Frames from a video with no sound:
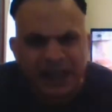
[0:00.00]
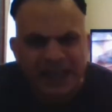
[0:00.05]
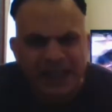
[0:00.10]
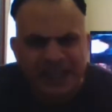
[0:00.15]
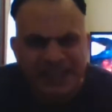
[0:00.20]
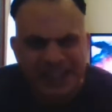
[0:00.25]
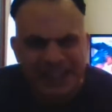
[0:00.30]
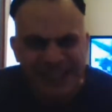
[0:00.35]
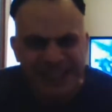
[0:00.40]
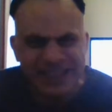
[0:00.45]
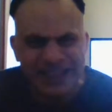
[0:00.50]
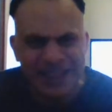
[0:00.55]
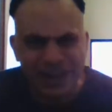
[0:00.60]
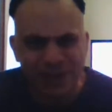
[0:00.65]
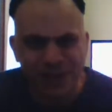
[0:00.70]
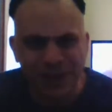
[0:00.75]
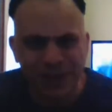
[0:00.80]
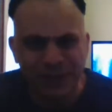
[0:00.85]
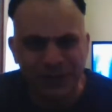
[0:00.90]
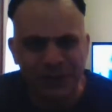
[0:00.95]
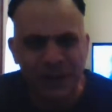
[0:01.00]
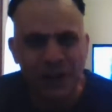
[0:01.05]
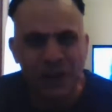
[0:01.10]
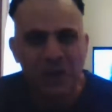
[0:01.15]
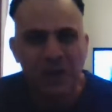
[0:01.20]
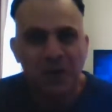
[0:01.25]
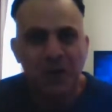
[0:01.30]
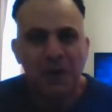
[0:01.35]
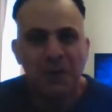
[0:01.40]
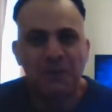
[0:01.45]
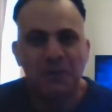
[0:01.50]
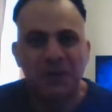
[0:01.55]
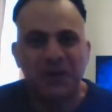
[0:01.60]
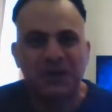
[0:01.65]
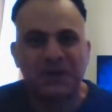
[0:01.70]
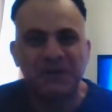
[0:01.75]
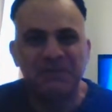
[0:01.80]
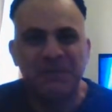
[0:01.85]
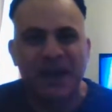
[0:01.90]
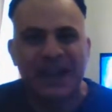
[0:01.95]
Is this thing on?
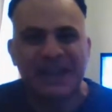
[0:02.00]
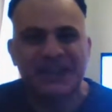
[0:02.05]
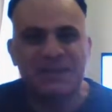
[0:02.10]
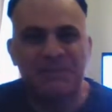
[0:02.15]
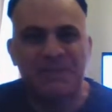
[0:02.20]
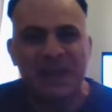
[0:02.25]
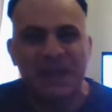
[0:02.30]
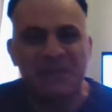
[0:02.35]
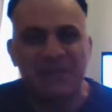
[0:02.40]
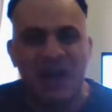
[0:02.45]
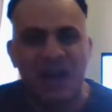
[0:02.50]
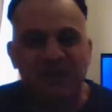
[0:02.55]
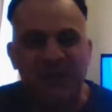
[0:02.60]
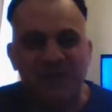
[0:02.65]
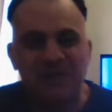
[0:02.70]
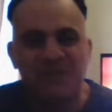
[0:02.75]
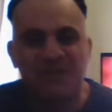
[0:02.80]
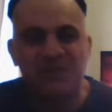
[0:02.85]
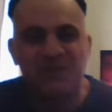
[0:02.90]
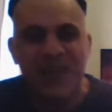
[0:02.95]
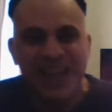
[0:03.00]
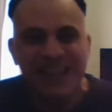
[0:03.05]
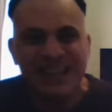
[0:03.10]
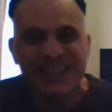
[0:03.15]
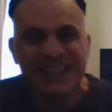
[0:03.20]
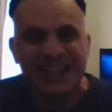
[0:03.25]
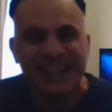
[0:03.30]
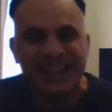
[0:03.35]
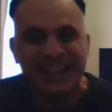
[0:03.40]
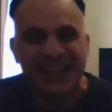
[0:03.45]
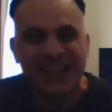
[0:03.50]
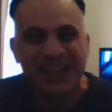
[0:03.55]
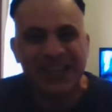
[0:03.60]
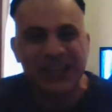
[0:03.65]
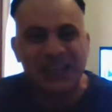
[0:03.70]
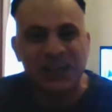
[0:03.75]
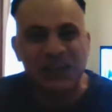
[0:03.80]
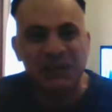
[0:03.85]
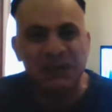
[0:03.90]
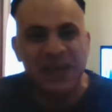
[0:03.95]
Welcome back to Big Mouth and fancy seeing
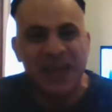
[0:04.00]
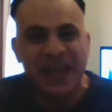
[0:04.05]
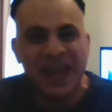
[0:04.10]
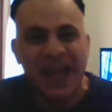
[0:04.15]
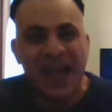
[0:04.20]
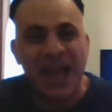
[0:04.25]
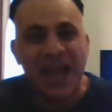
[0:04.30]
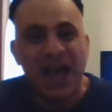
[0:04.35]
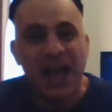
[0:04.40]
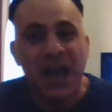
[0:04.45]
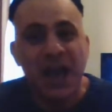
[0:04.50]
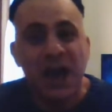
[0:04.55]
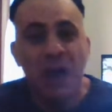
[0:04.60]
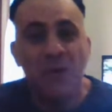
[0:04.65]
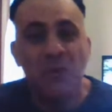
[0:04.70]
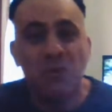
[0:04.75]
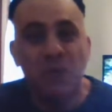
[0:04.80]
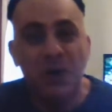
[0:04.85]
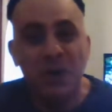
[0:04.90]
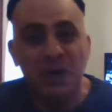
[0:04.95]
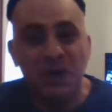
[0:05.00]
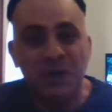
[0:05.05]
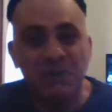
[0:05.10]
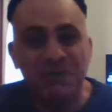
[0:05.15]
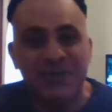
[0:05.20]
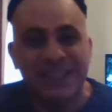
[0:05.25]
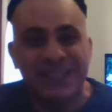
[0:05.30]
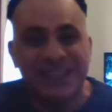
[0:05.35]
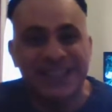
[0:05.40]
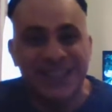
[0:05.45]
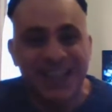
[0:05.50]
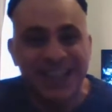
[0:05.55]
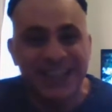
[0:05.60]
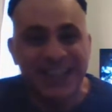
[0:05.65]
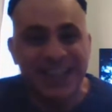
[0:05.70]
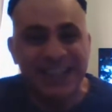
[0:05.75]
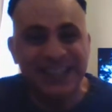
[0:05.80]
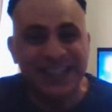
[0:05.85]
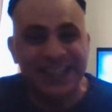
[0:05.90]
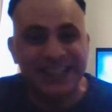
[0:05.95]
you here. And welcome to
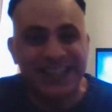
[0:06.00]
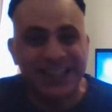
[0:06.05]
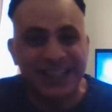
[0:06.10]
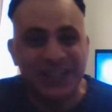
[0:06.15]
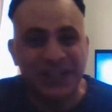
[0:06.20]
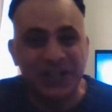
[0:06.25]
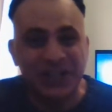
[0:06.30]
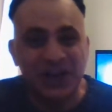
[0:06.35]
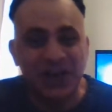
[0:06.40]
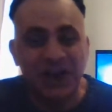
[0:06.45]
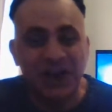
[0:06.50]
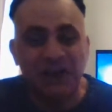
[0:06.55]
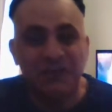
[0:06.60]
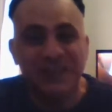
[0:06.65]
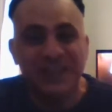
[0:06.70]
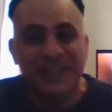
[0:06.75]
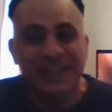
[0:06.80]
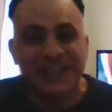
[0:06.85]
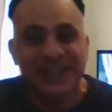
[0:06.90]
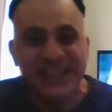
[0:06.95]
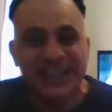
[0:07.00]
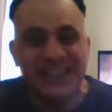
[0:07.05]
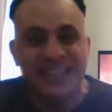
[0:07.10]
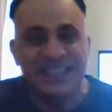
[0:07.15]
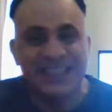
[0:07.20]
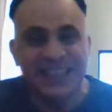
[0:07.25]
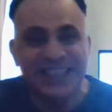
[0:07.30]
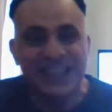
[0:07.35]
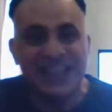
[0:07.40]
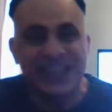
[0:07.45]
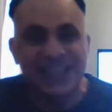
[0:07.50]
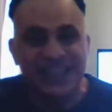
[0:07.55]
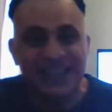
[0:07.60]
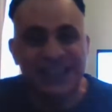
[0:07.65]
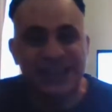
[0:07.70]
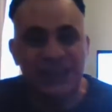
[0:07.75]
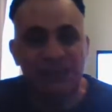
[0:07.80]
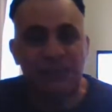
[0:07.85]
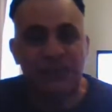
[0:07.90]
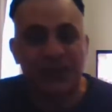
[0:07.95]
Sunday's edition of the
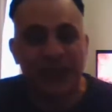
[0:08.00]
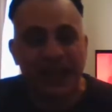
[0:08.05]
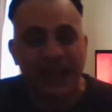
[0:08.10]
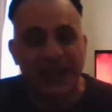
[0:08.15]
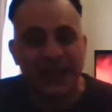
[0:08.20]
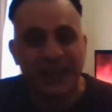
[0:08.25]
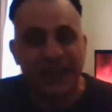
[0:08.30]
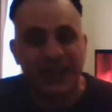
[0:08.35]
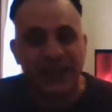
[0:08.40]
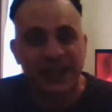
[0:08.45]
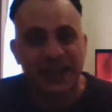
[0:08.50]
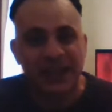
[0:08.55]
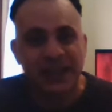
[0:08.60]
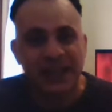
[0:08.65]
dceu Daily.